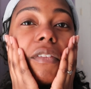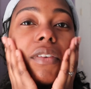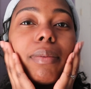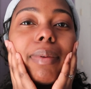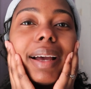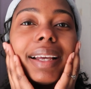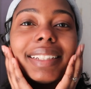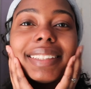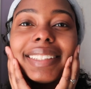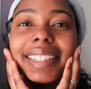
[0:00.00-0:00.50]
for
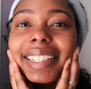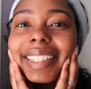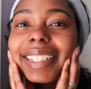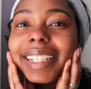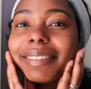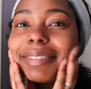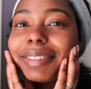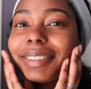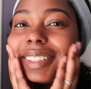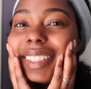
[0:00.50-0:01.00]
my
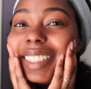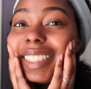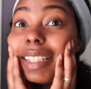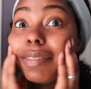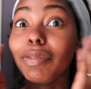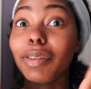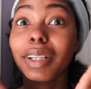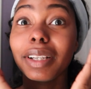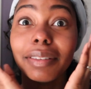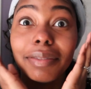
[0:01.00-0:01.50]
skincare routine.
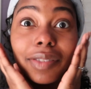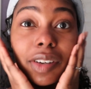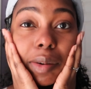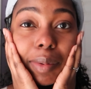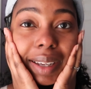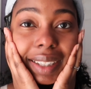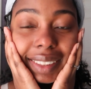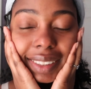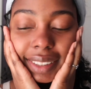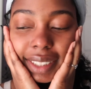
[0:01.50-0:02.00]
If you could
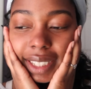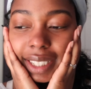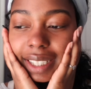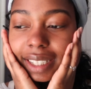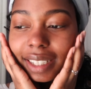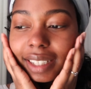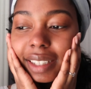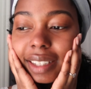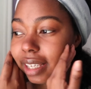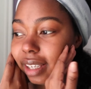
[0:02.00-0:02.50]
feel my
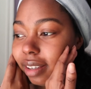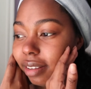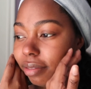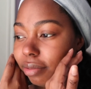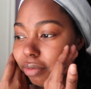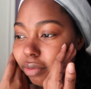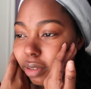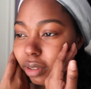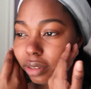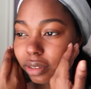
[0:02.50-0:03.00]
skin, it
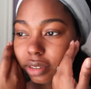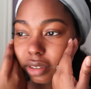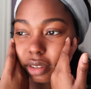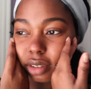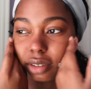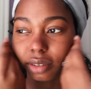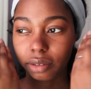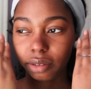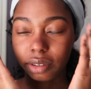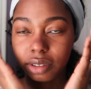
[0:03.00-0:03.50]
feels
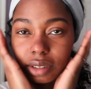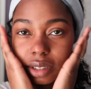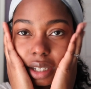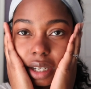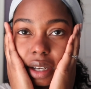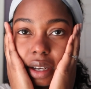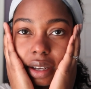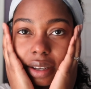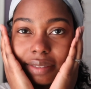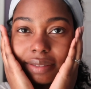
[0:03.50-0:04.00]
so
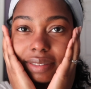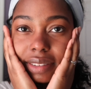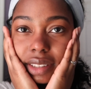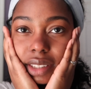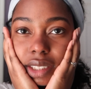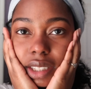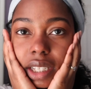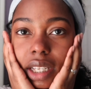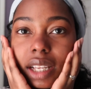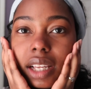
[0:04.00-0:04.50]
soft
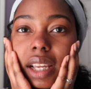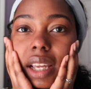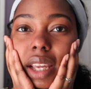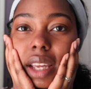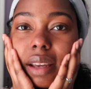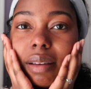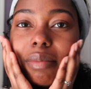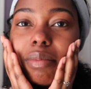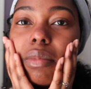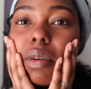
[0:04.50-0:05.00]

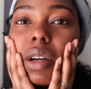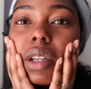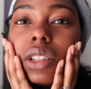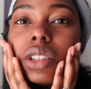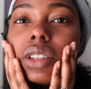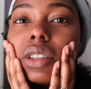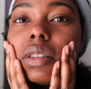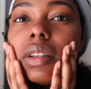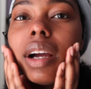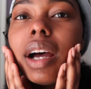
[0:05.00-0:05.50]
and
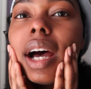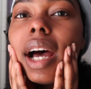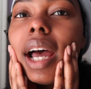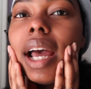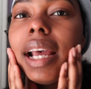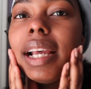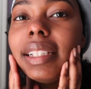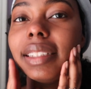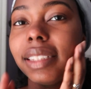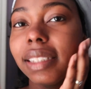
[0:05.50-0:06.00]

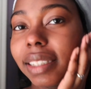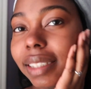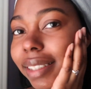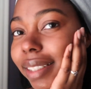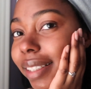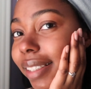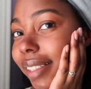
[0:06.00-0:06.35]
moisturized and